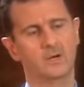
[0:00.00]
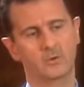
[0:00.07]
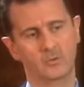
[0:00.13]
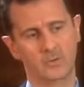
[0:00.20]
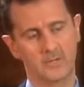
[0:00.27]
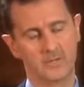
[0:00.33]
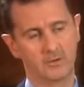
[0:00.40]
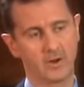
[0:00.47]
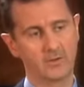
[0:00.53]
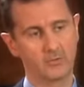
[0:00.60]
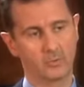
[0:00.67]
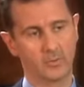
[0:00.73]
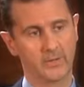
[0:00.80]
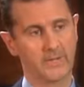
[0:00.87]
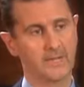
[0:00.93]
We right
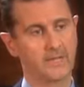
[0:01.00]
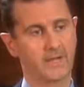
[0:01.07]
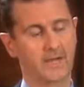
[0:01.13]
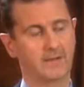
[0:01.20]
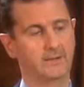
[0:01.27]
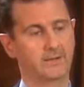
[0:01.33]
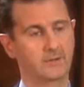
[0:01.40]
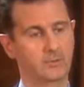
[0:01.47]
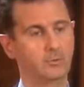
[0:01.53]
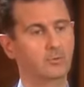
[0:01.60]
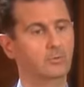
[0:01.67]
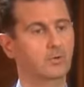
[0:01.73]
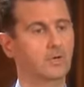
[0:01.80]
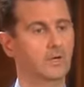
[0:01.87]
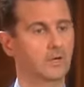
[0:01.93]
away had
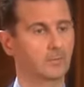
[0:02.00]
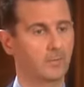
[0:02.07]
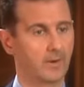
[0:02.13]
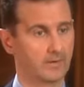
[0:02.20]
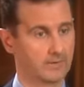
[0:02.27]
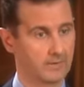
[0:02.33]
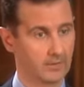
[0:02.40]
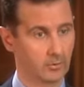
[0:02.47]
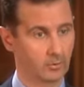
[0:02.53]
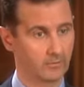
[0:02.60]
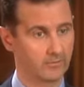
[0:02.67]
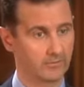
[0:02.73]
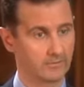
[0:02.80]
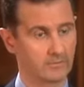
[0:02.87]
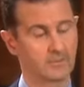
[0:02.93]
new party
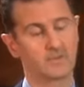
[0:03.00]
laws,